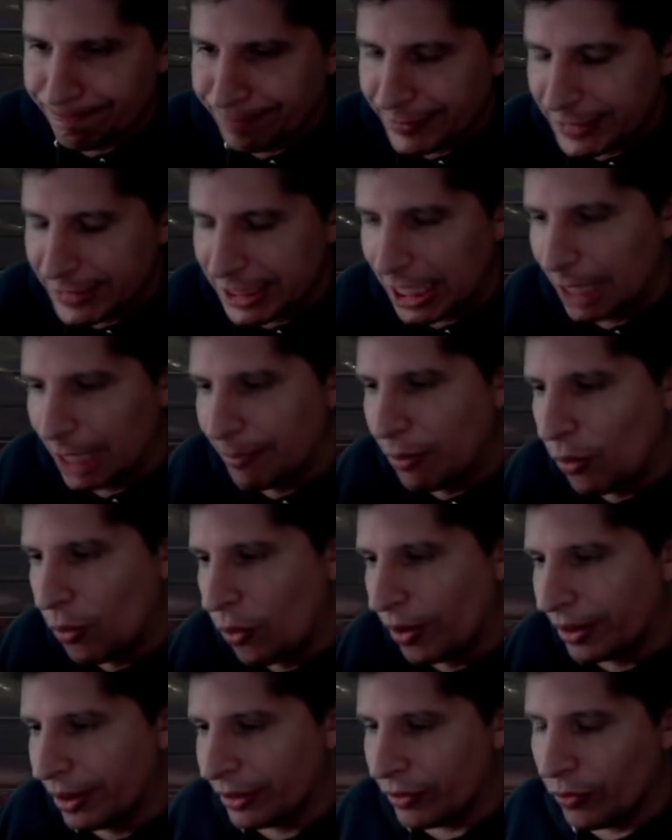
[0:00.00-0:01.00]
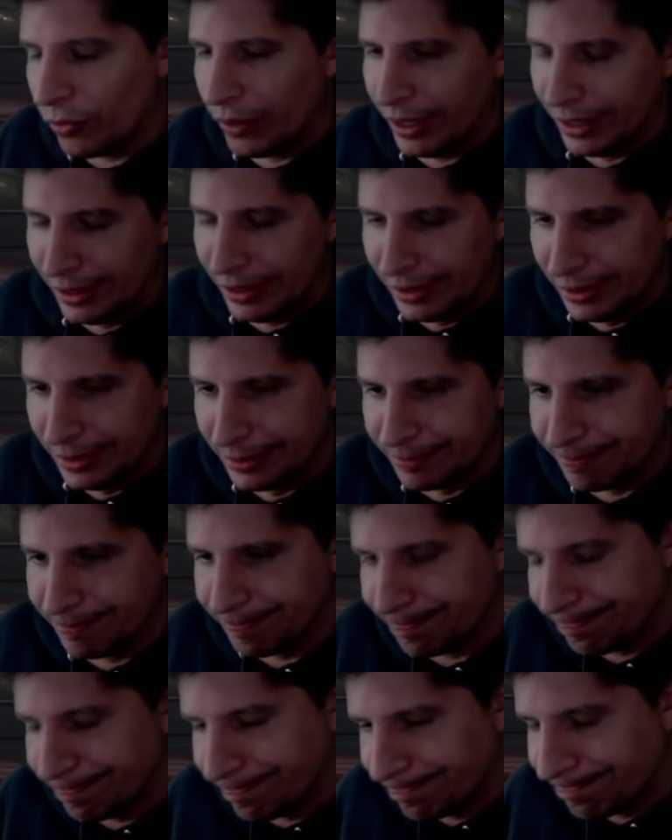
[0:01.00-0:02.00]
teleport will,
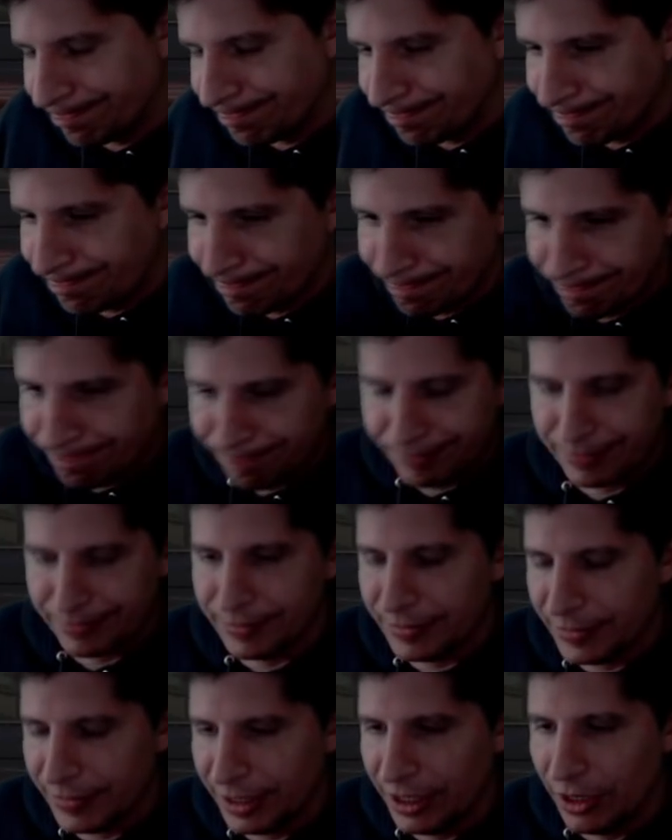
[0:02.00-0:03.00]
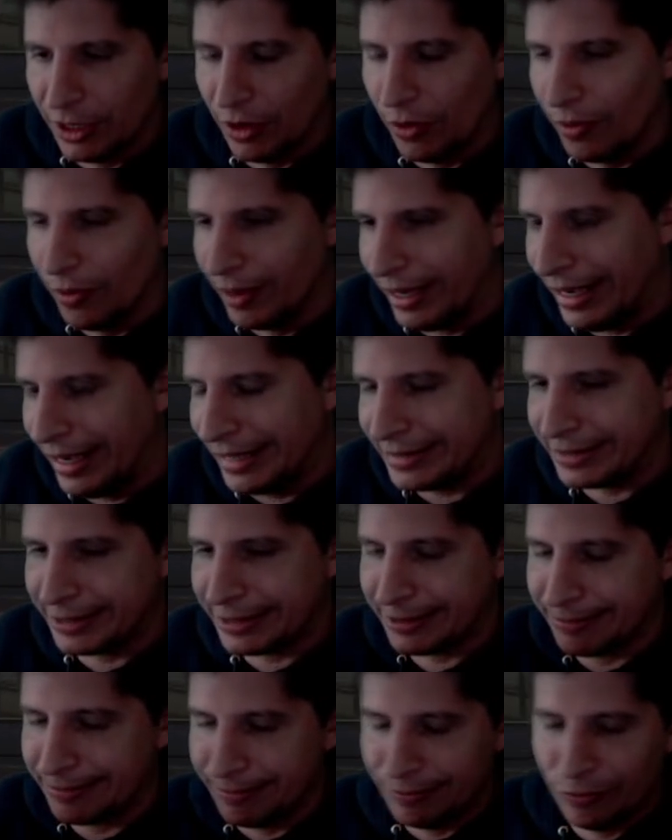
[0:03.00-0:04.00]
you know,
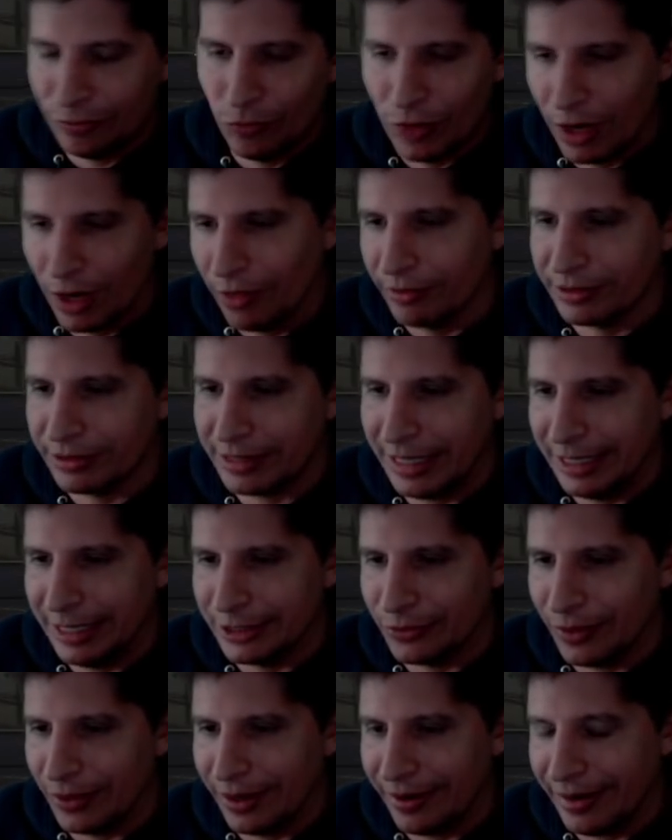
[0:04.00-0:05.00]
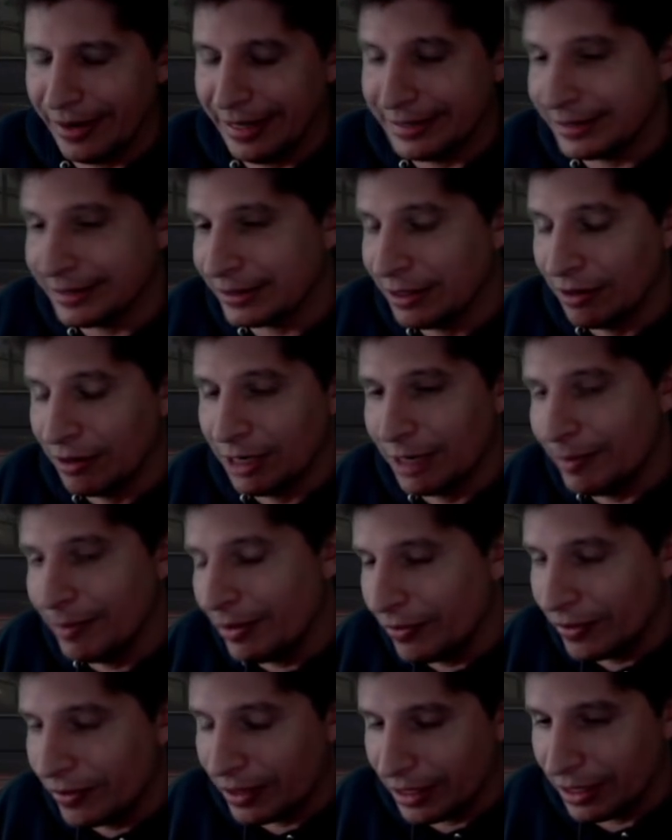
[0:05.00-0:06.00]
it's one of those things where it's still going to be
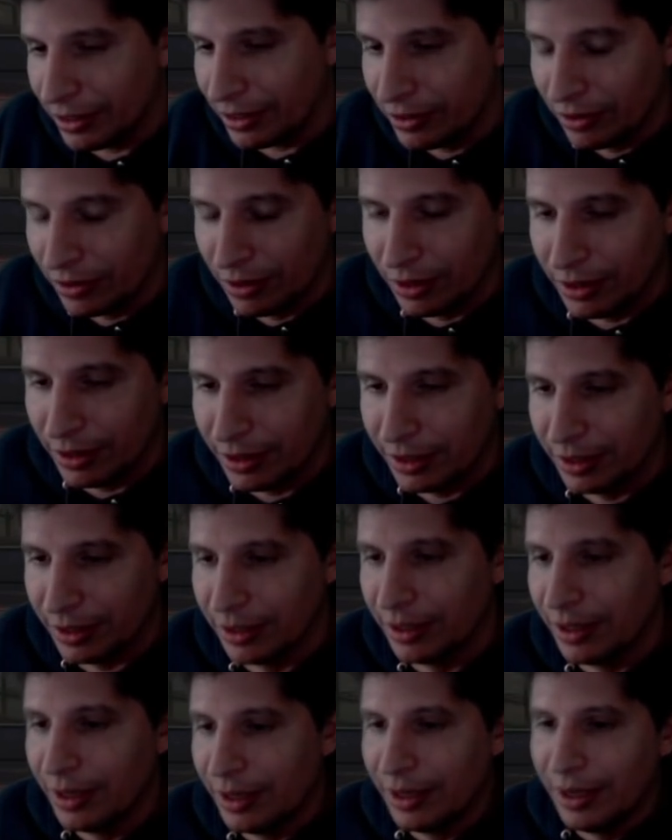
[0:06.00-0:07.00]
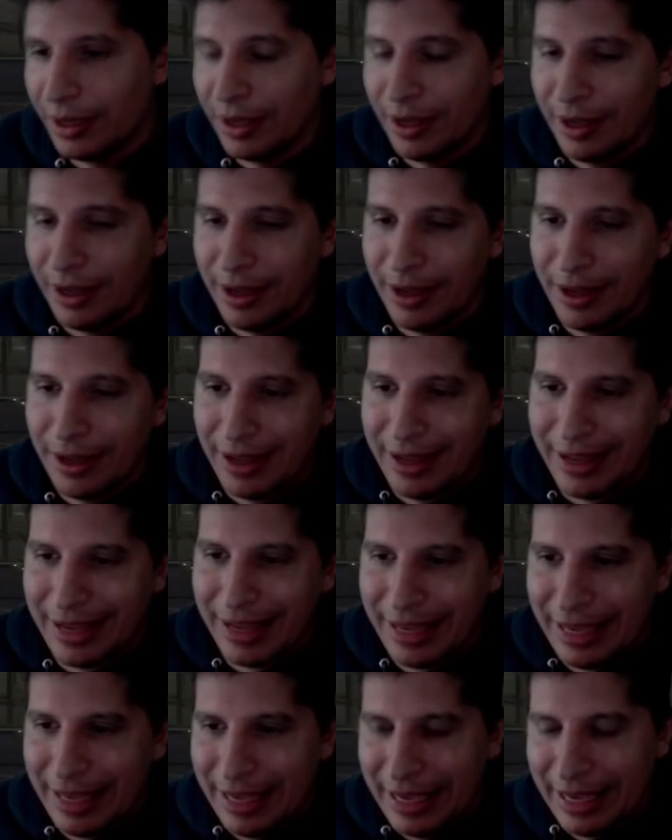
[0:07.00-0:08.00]
really good,
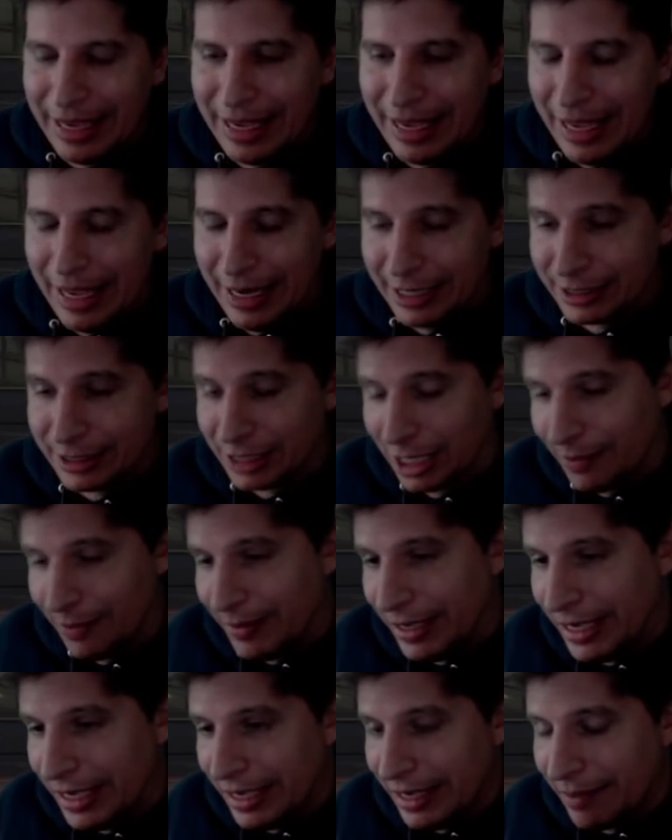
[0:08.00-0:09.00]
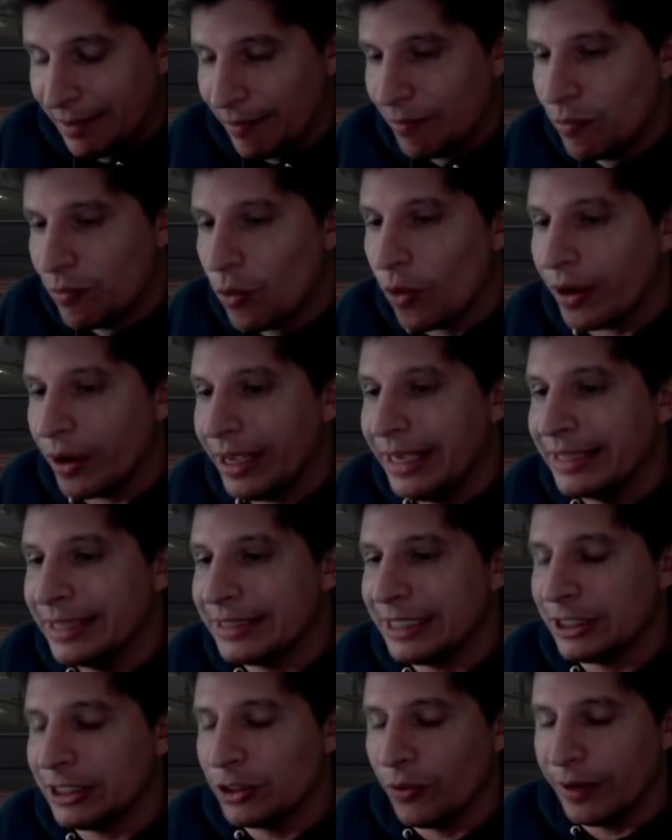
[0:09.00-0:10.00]
and it's going to be more
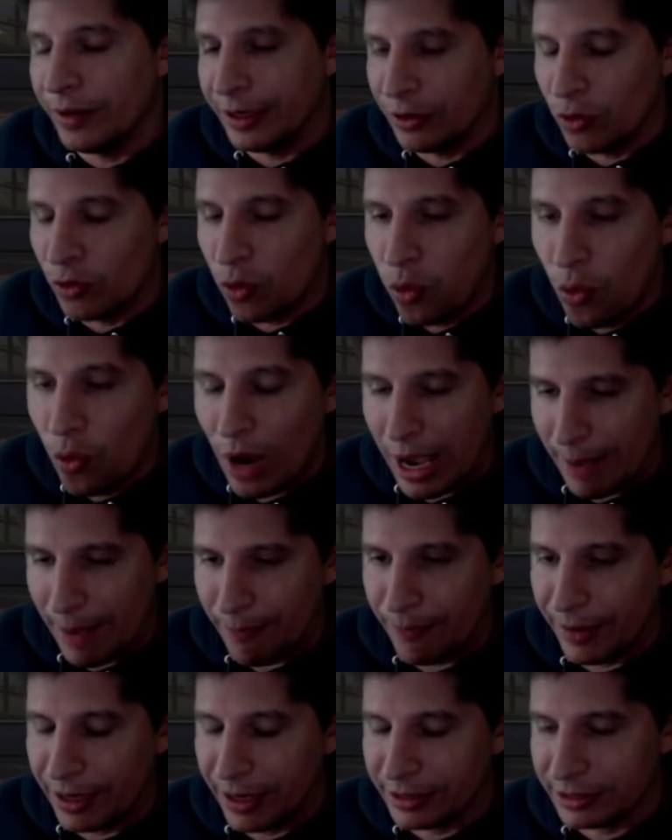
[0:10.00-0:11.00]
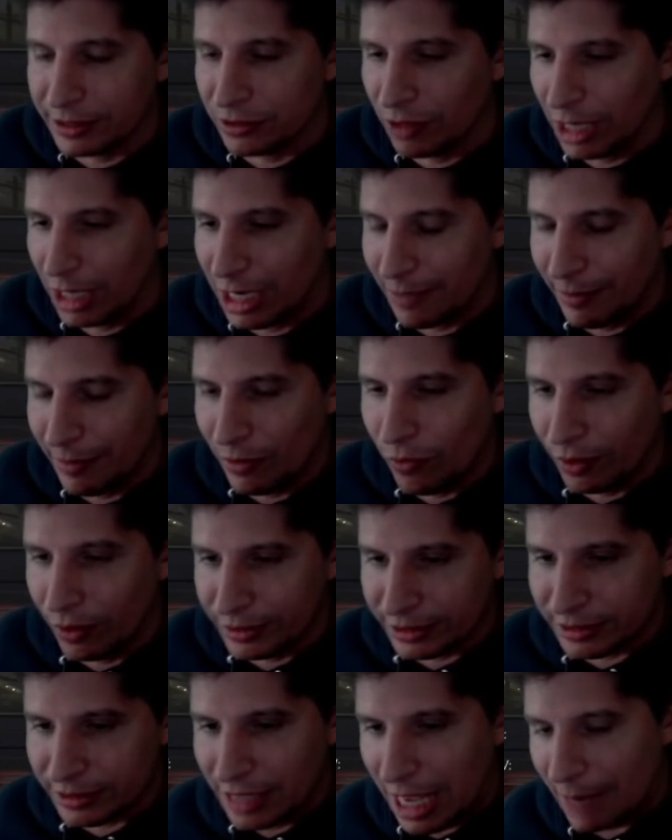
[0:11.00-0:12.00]
easy to equip because it's only going to be 1
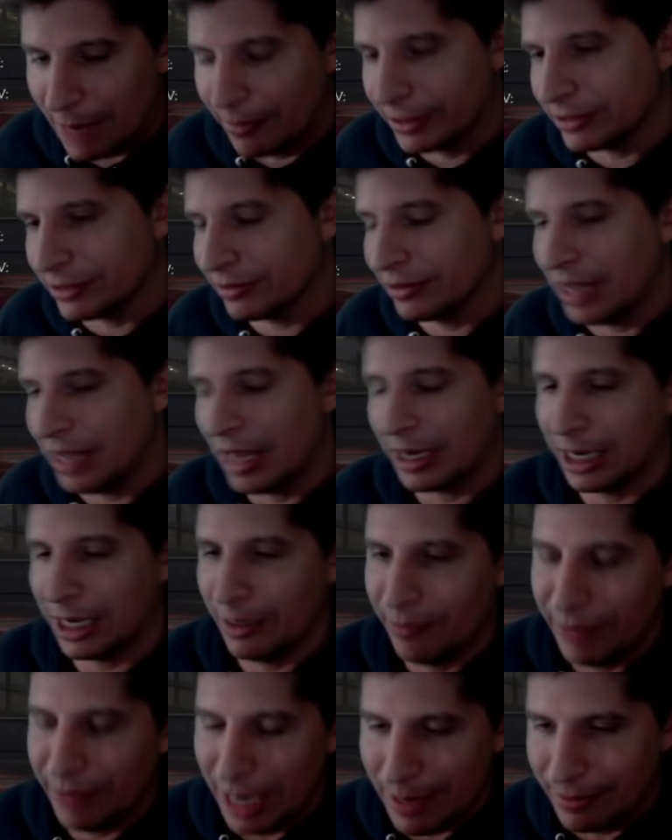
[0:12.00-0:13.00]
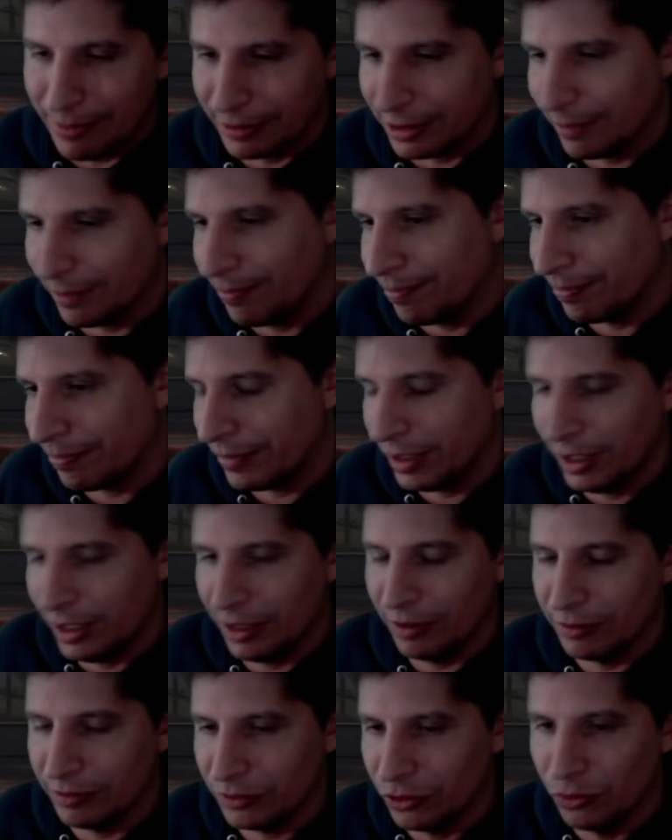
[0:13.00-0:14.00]
slot, but you're not going to be able to, you
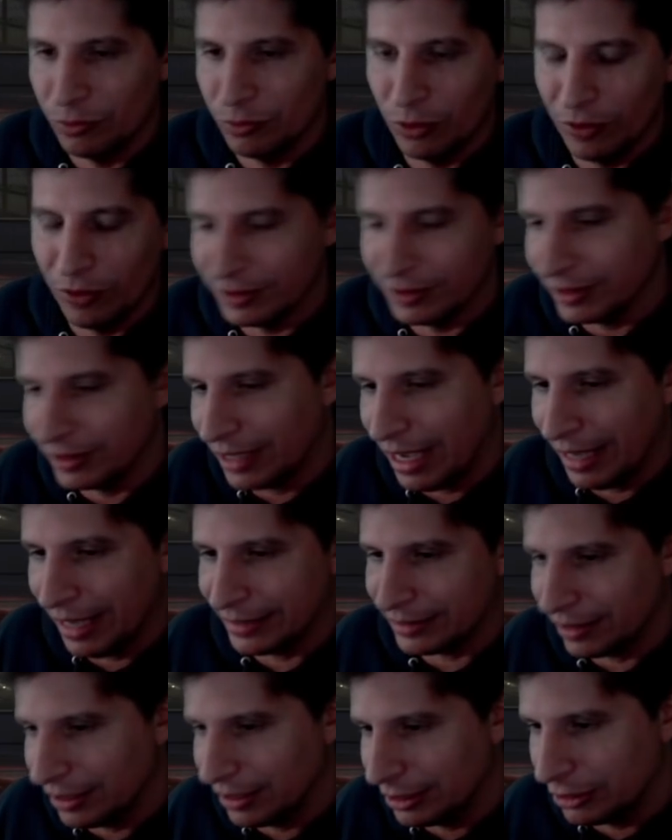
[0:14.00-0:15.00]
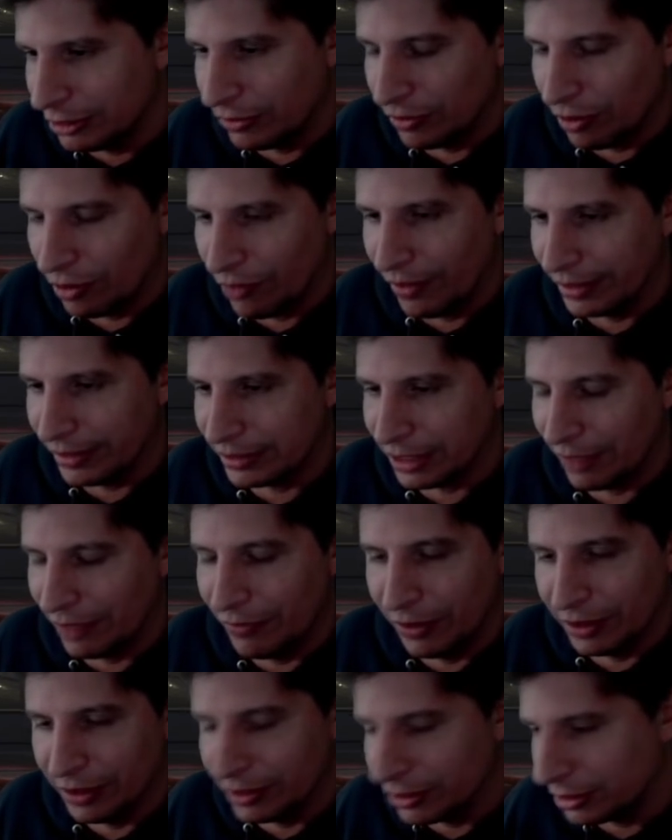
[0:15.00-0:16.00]
know, do moves and cancel into it, all that stuff.
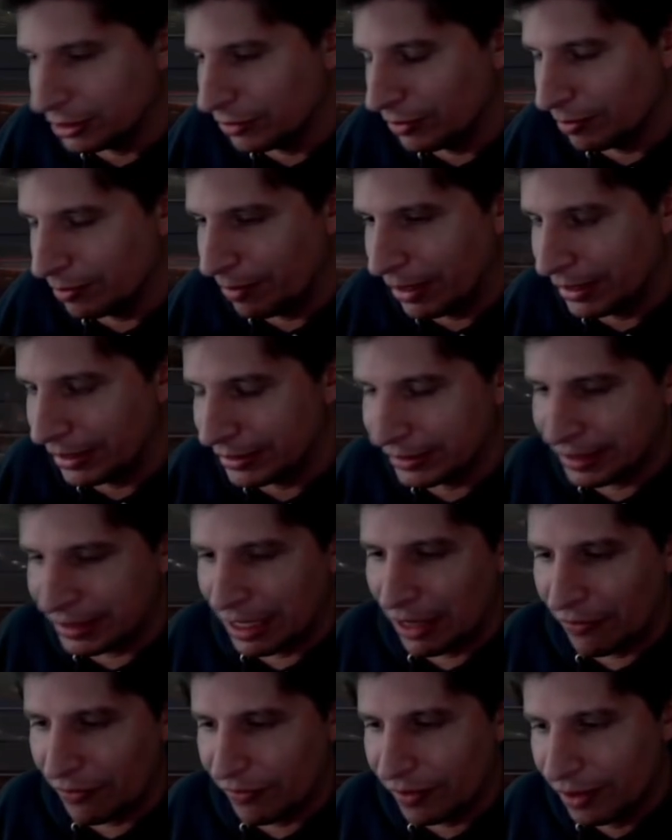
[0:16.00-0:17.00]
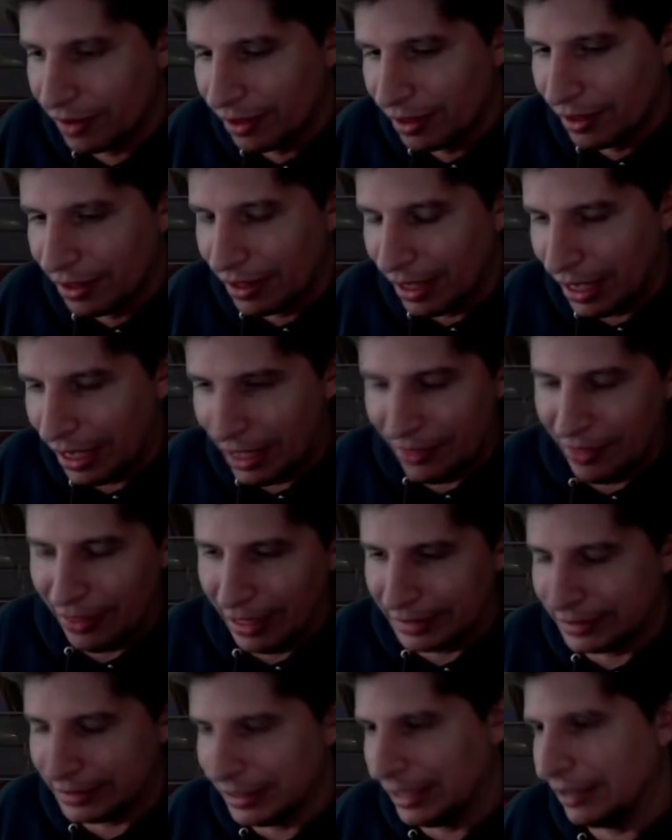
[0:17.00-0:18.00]
You can just do it by itself, and
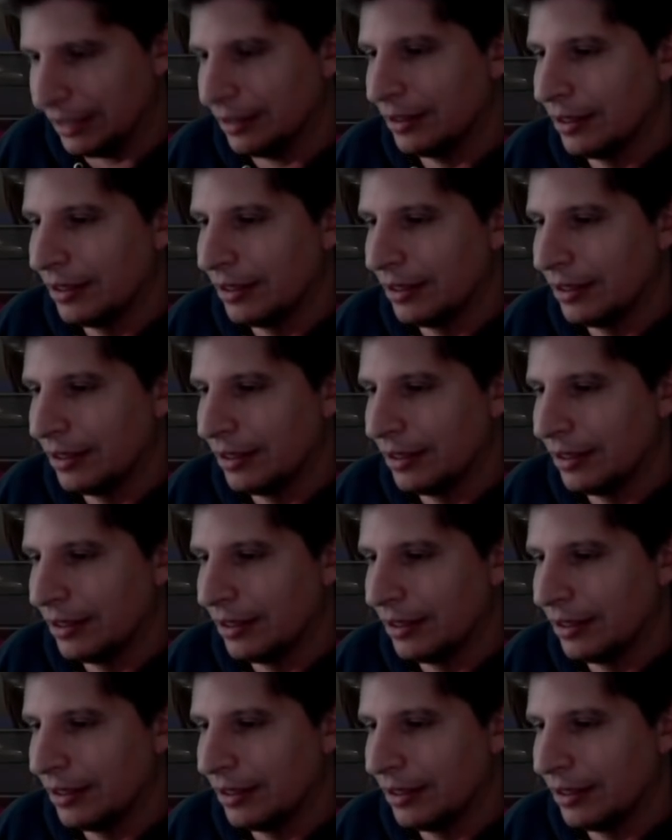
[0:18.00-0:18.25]
that's it.